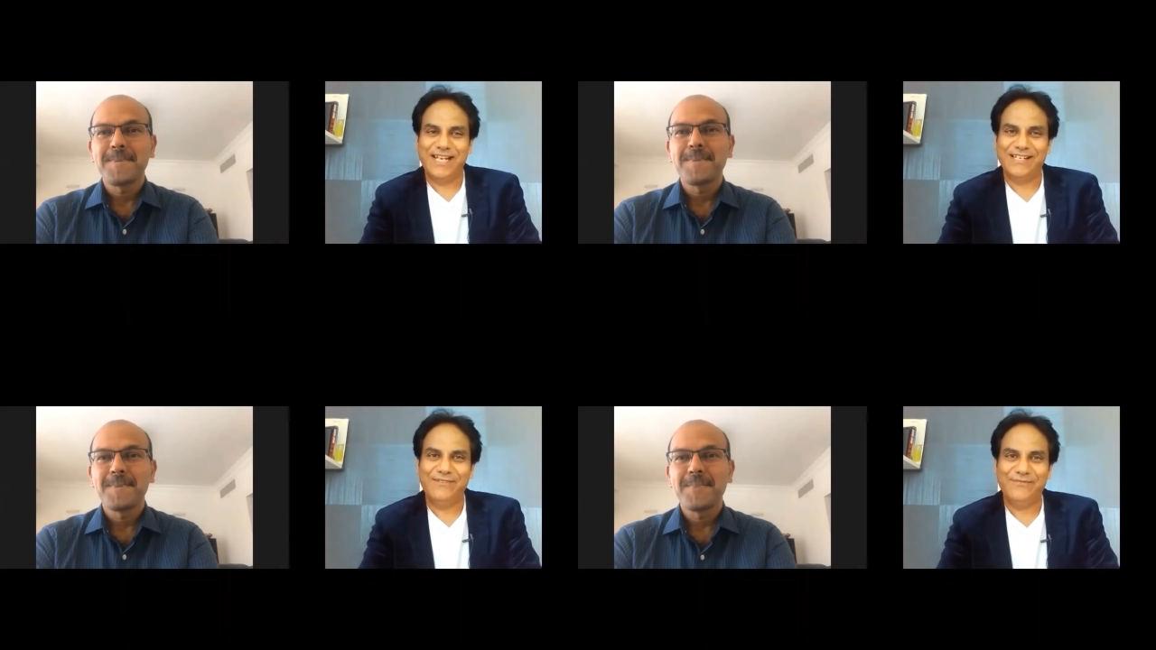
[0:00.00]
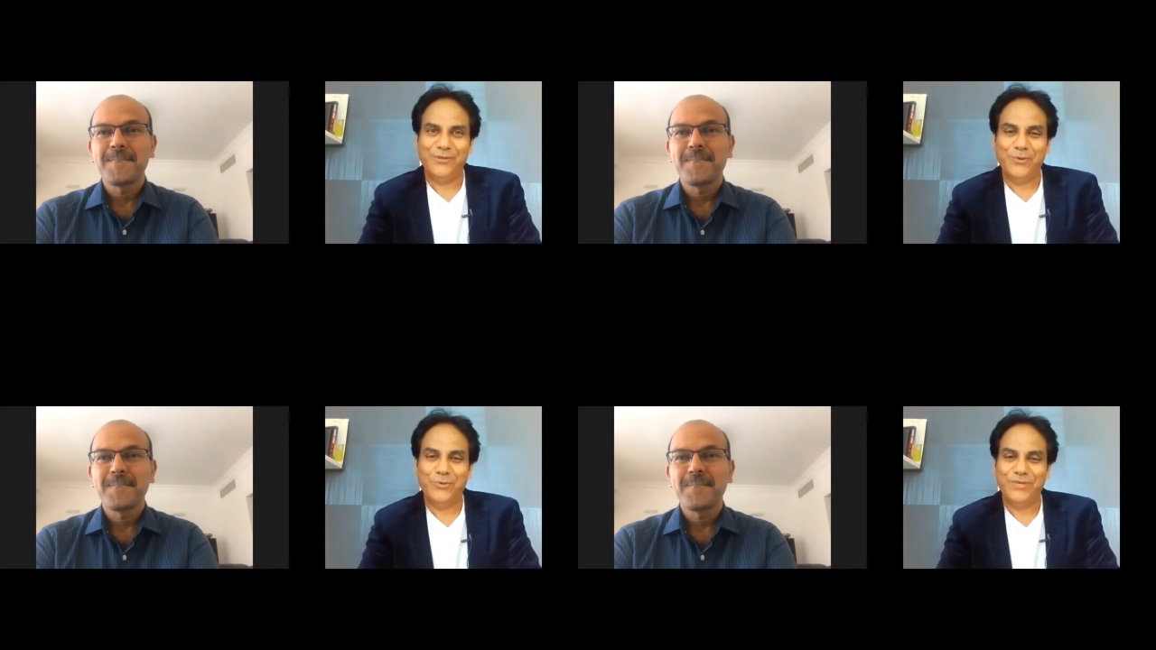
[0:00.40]
Speaker 1: that if
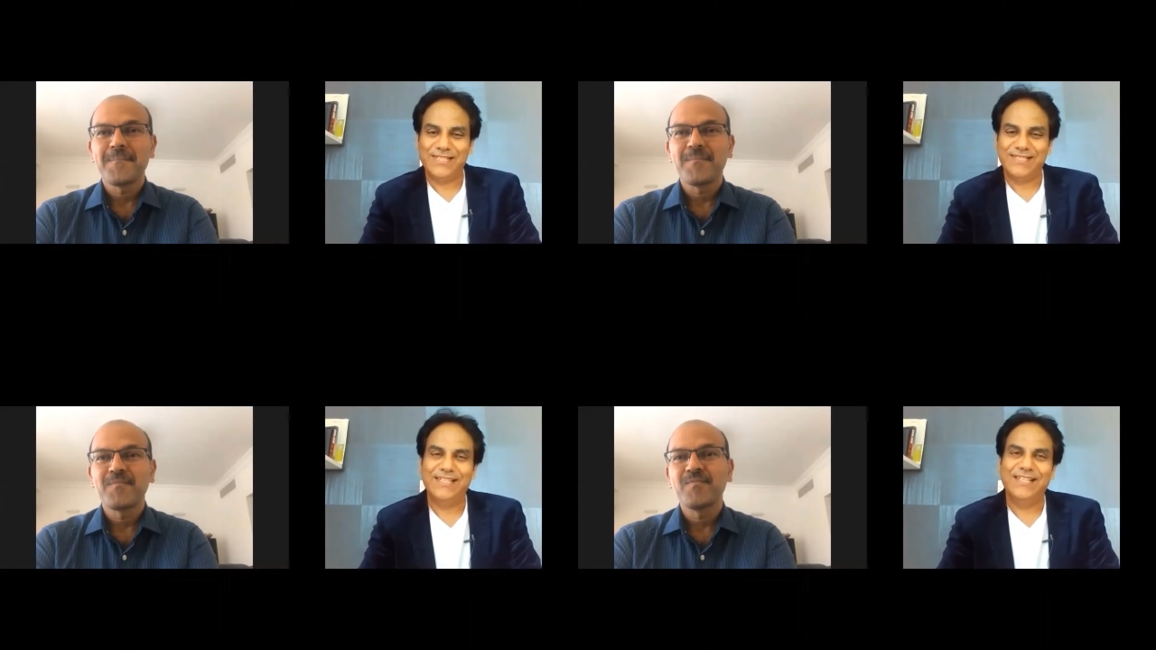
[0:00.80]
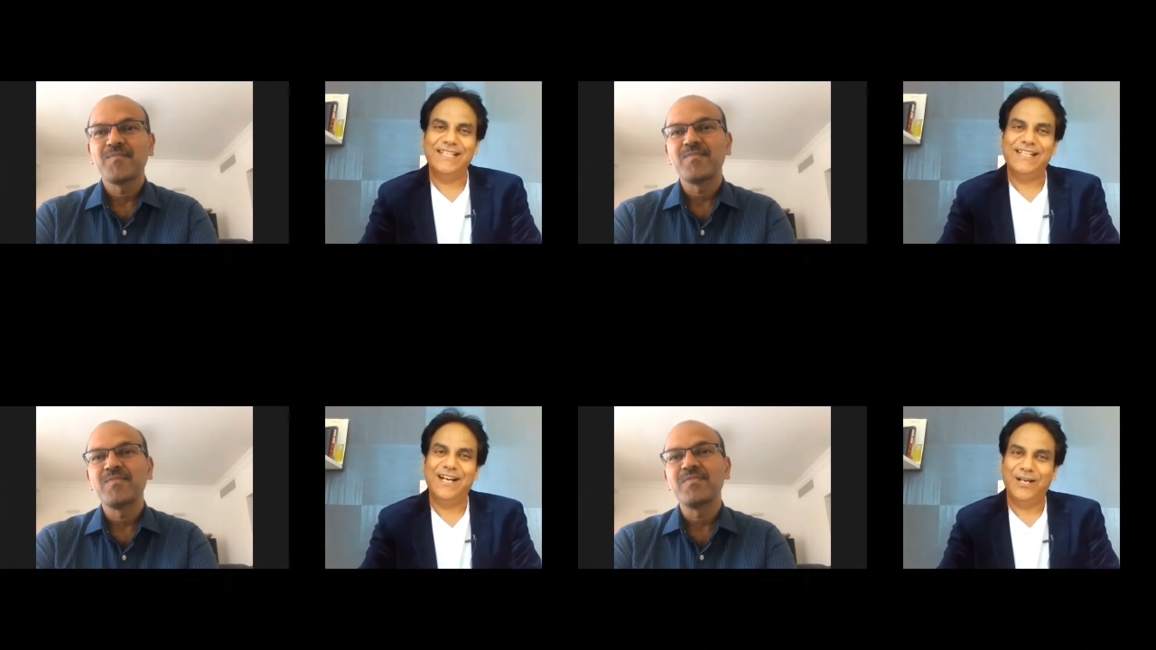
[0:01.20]
you whistle
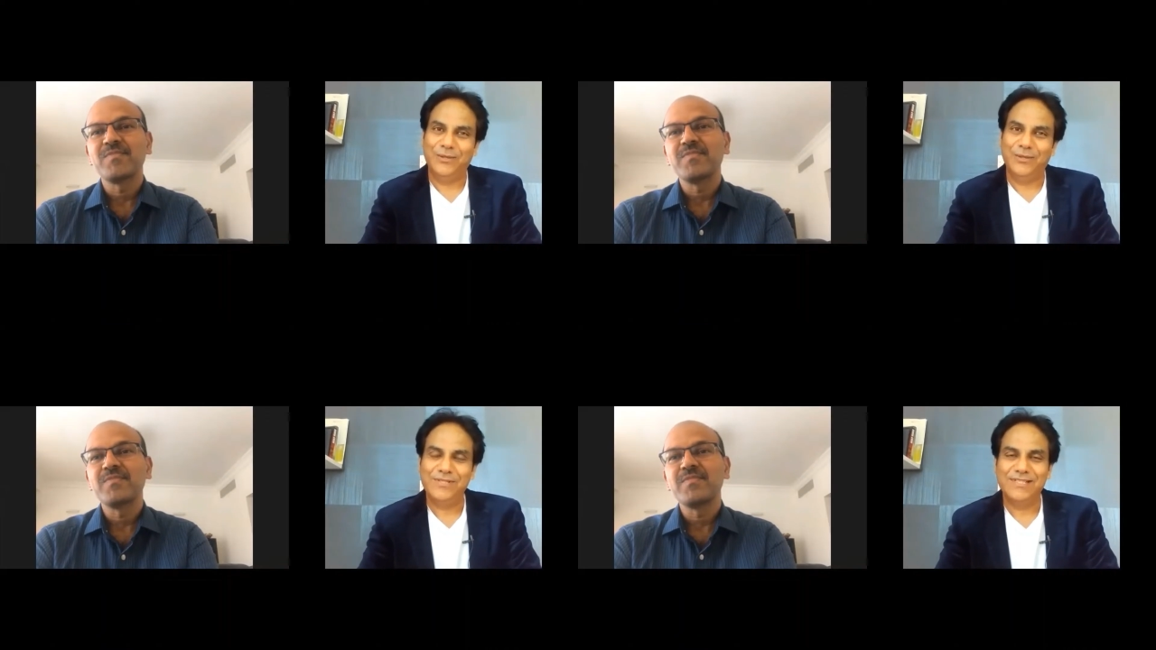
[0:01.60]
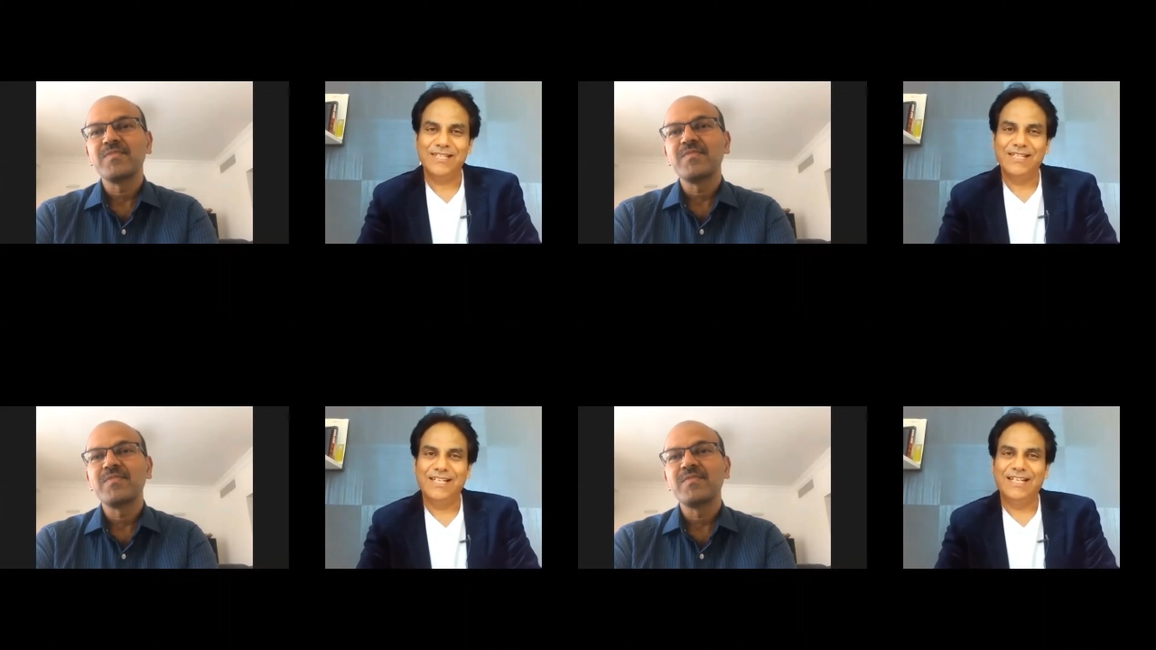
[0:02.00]
in the house
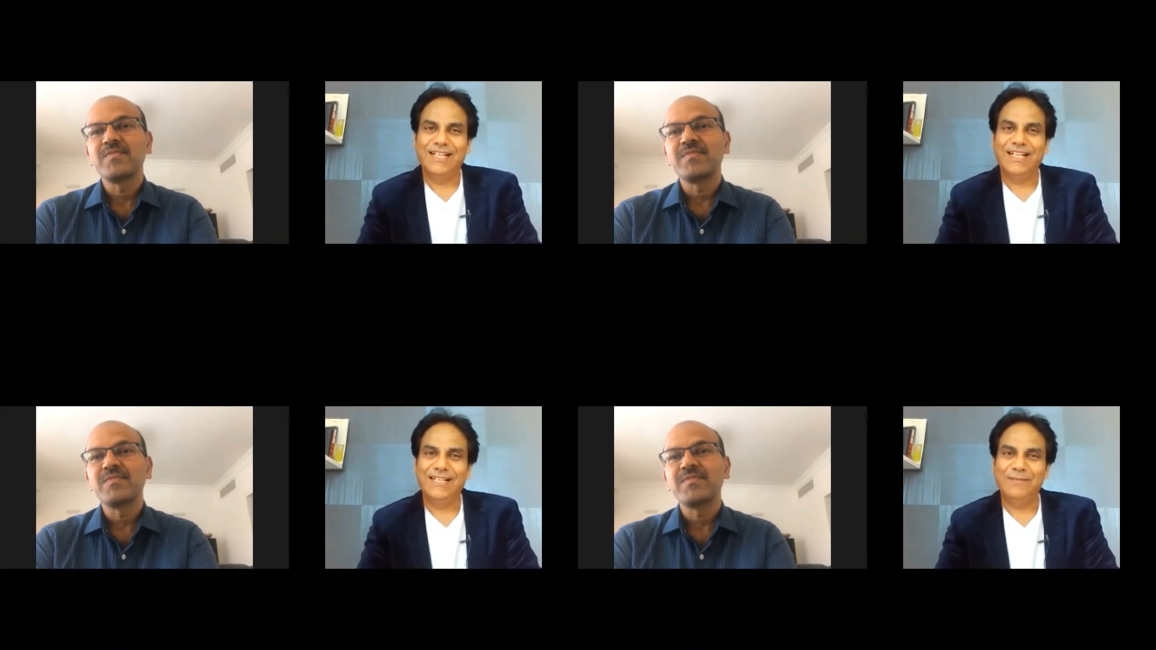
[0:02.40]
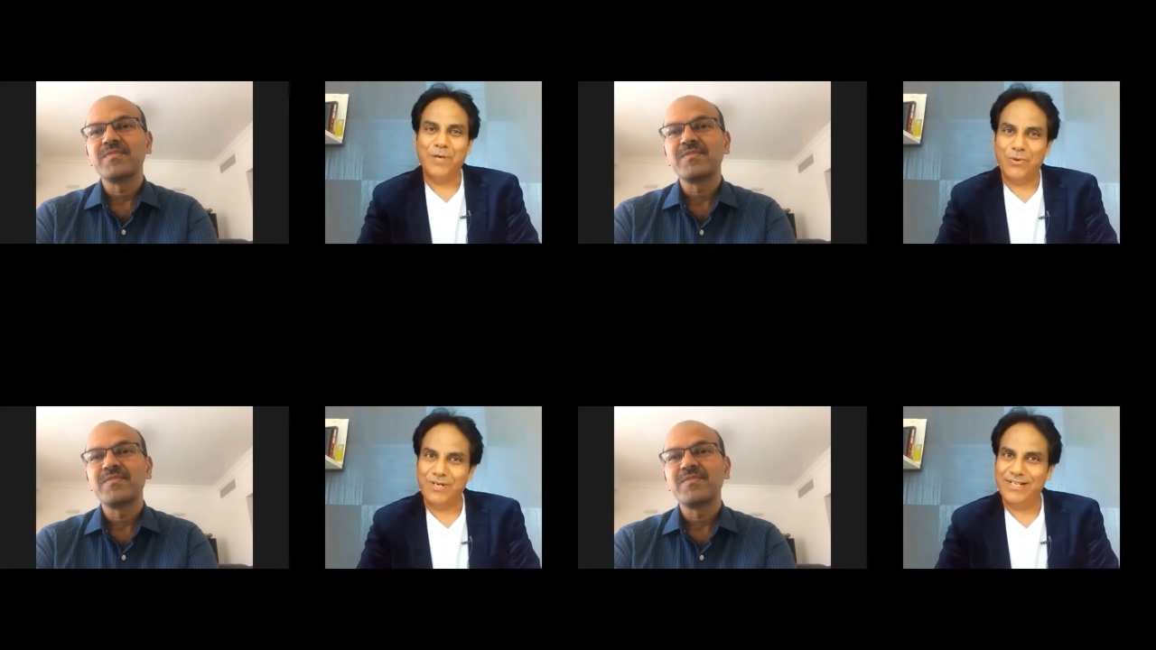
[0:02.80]
and
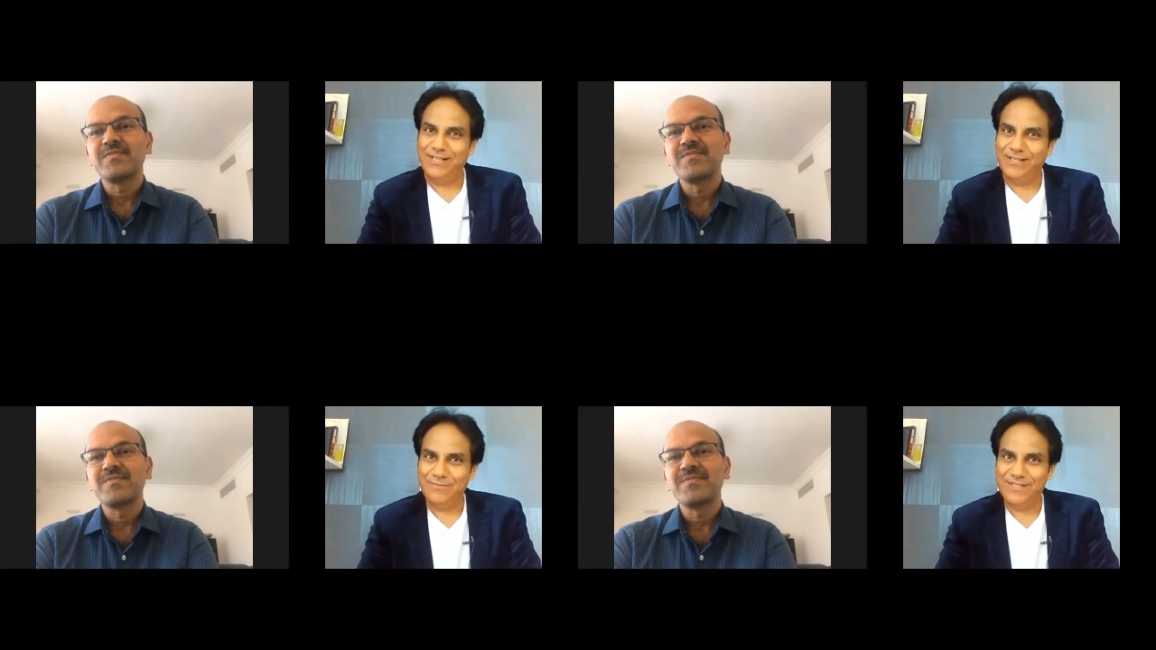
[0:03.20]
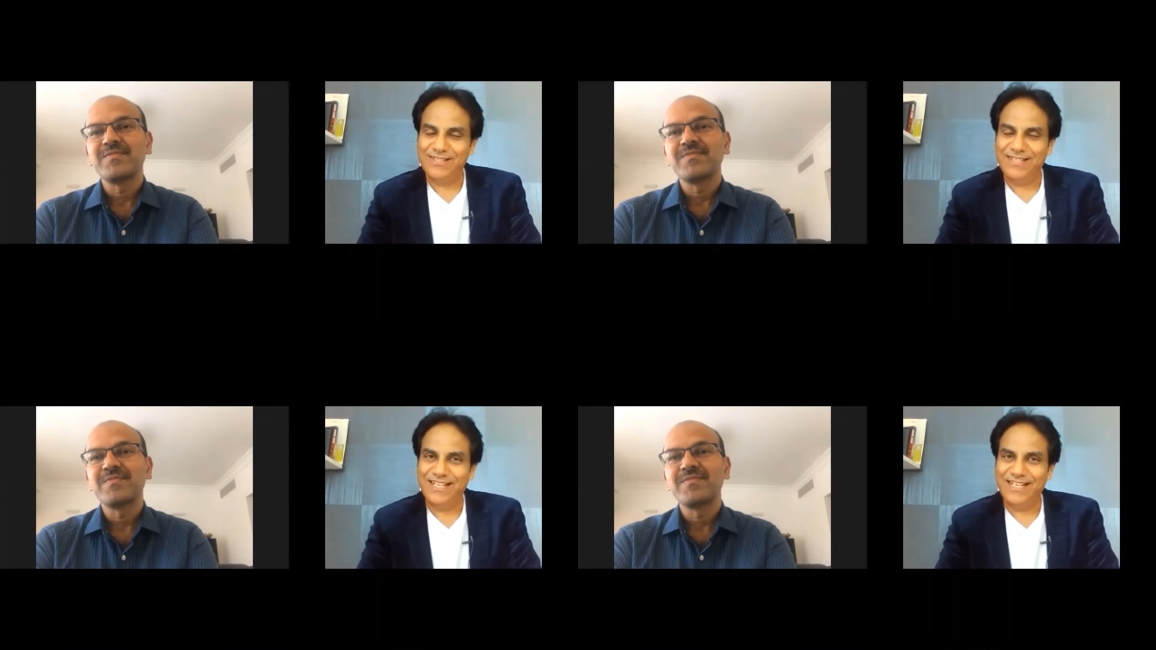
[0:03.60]
poverty comes,